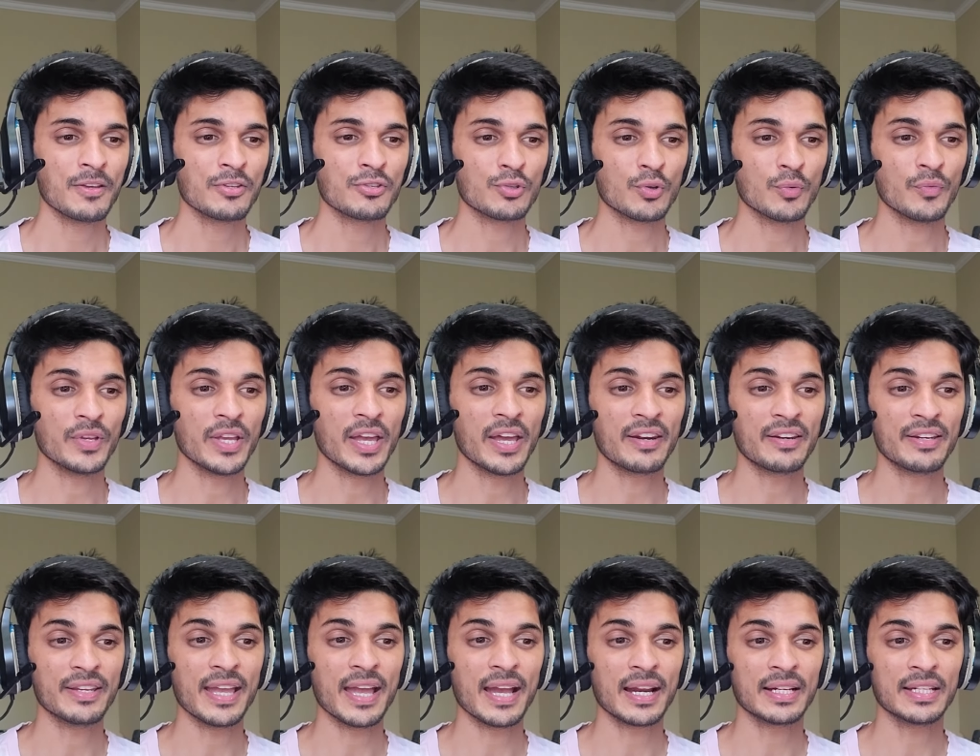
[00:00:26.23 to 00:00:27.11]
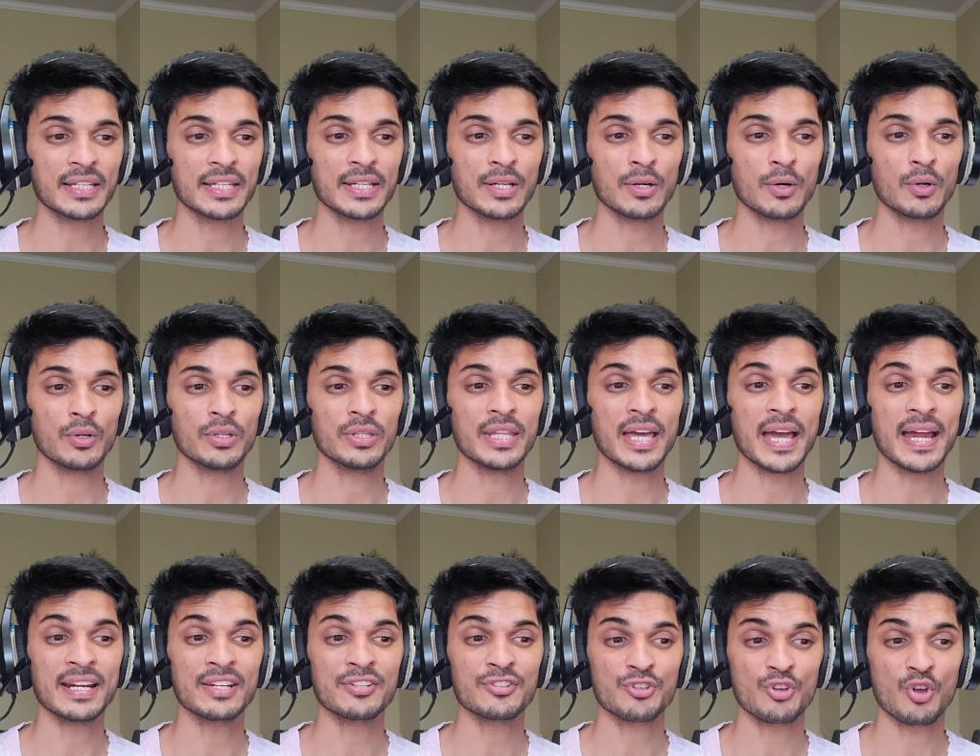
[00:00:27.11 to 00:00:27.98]
So we are reacting on
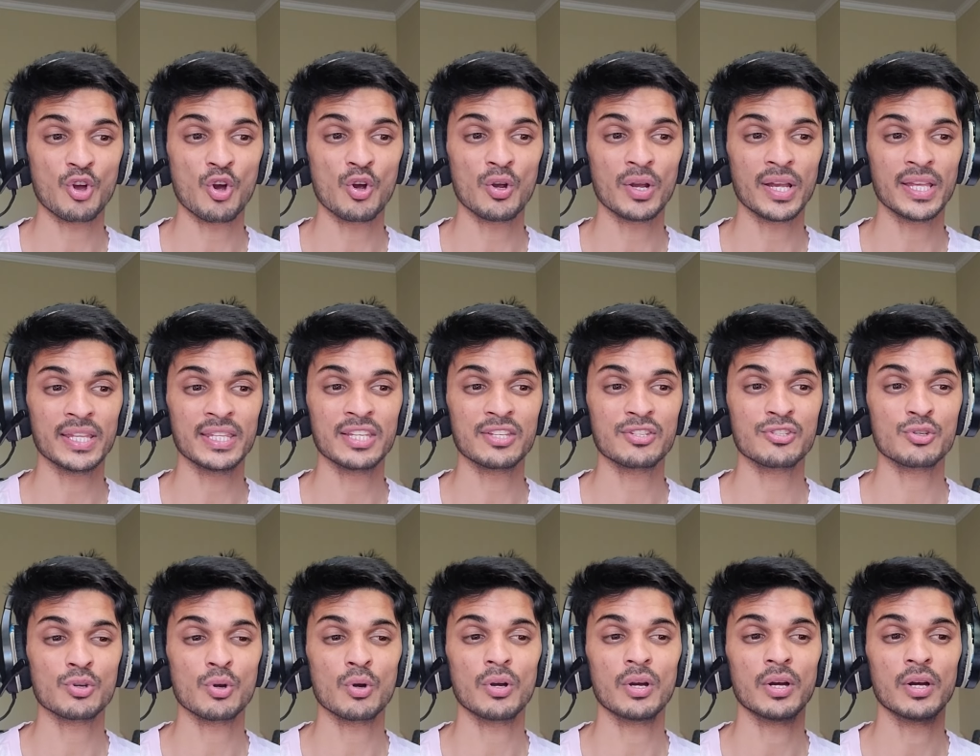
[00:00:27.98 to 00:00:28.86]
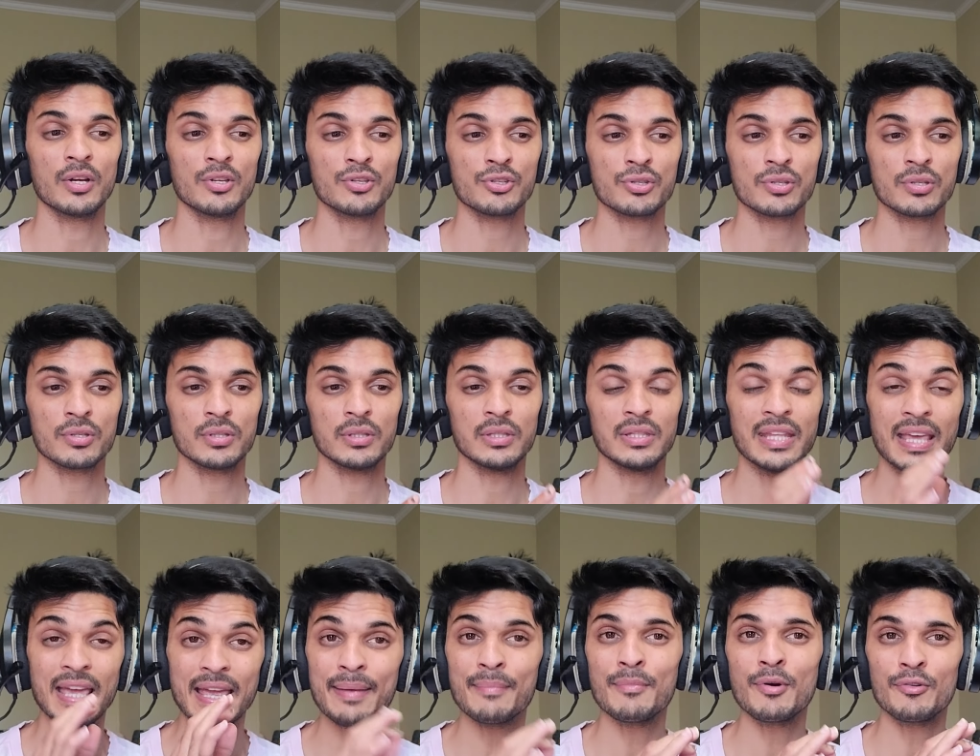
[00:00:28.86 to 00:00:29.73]
that song, and the
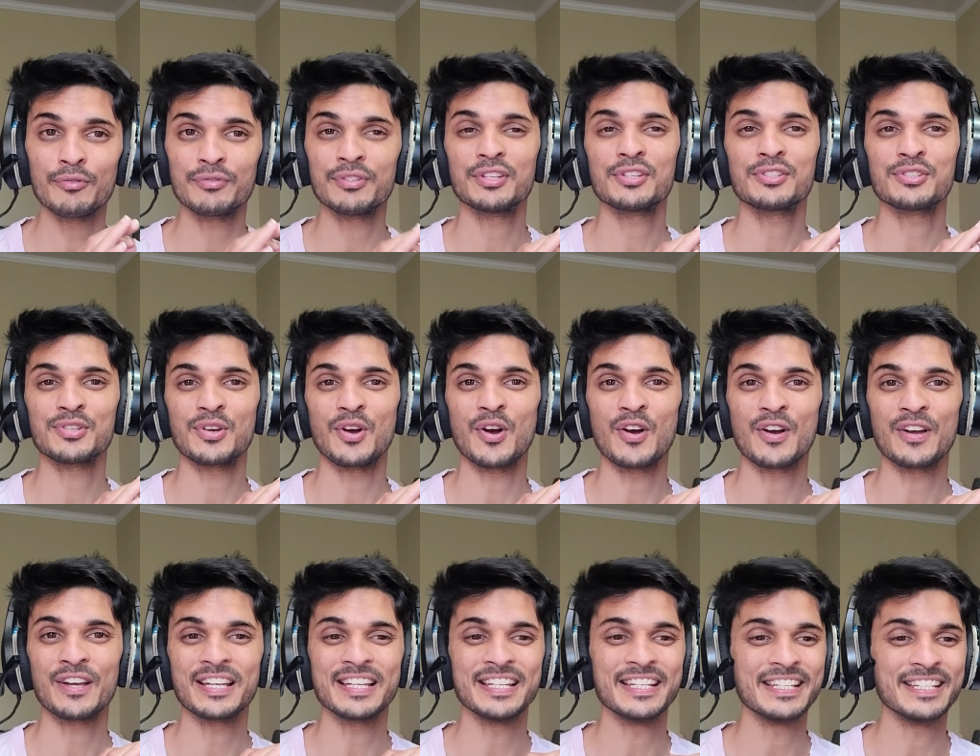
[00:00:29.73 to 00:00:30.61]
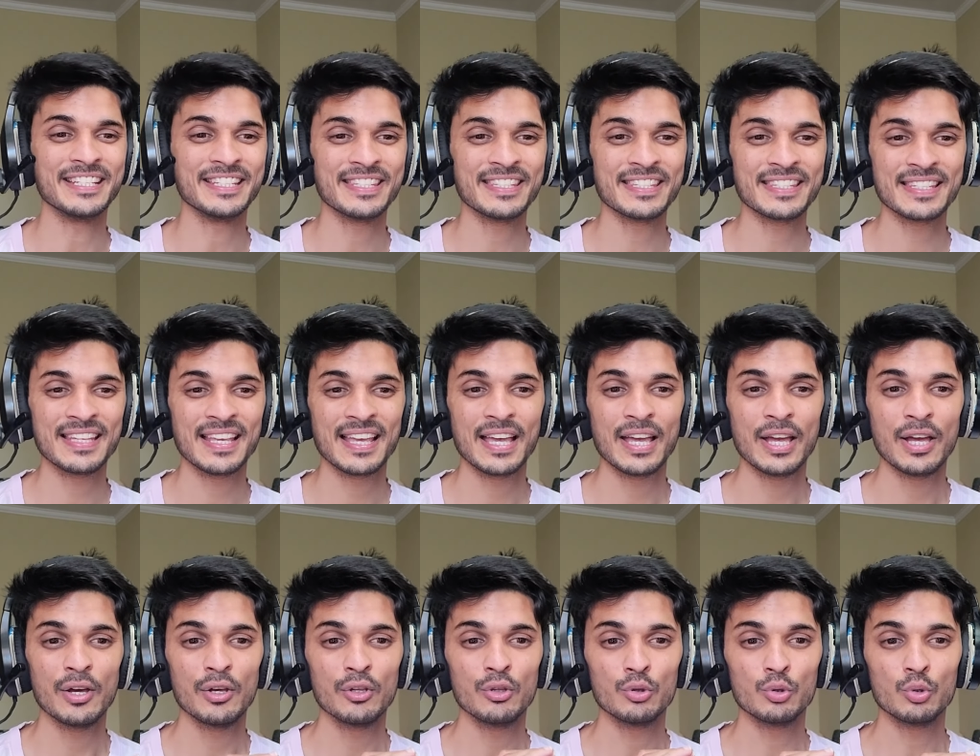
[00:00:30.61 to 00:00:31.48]
name of the song is
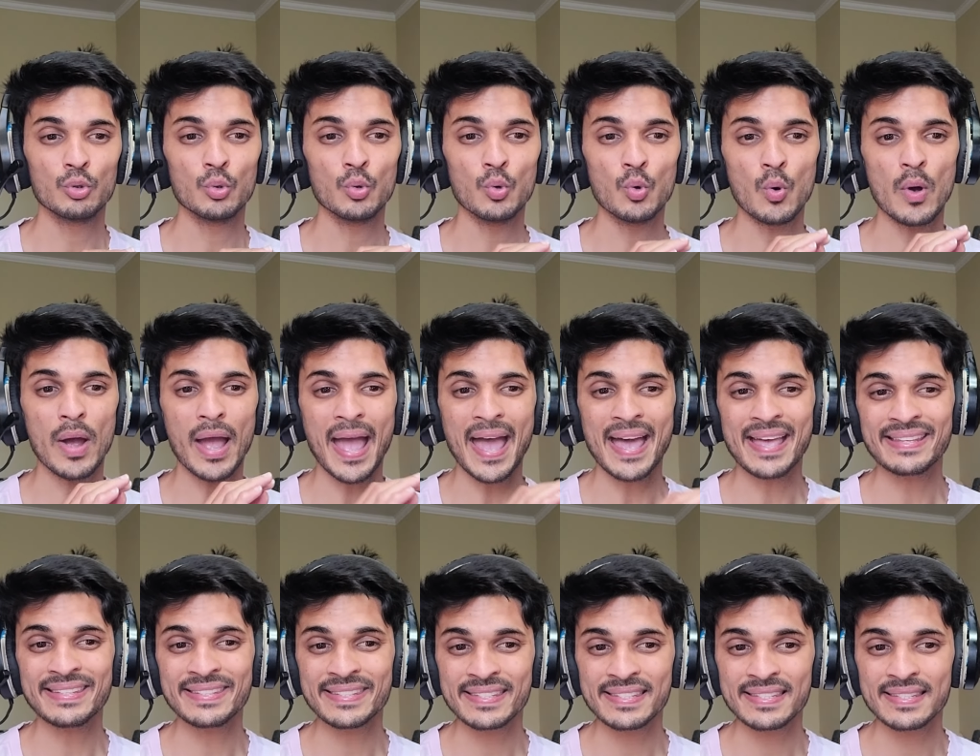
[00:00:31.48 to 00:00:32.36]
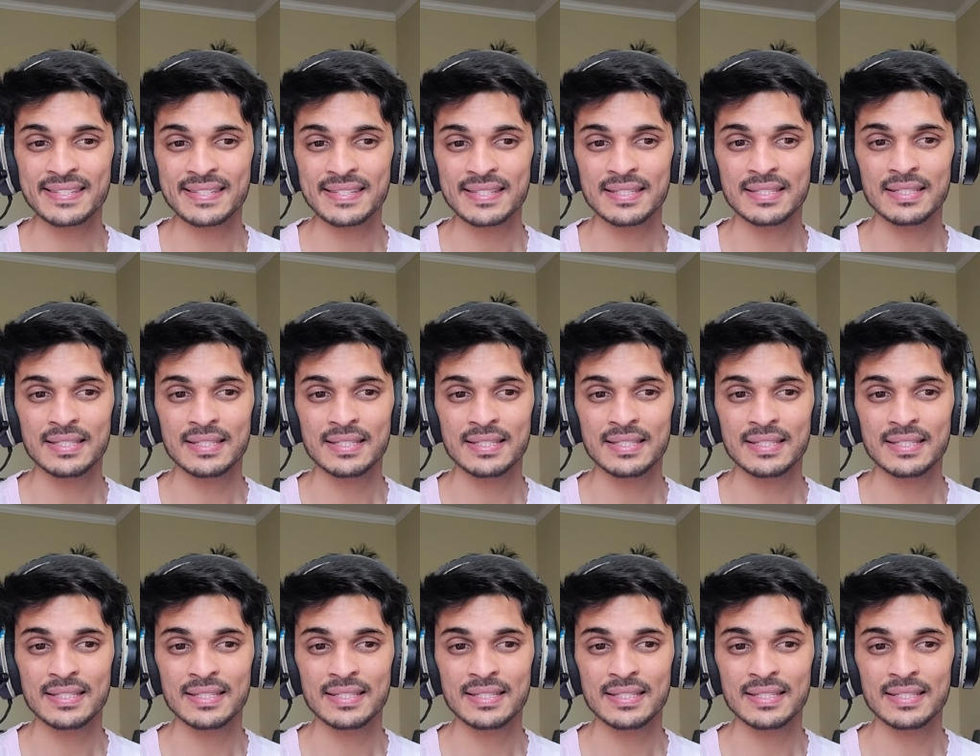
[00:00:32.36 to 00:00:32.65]
Tues.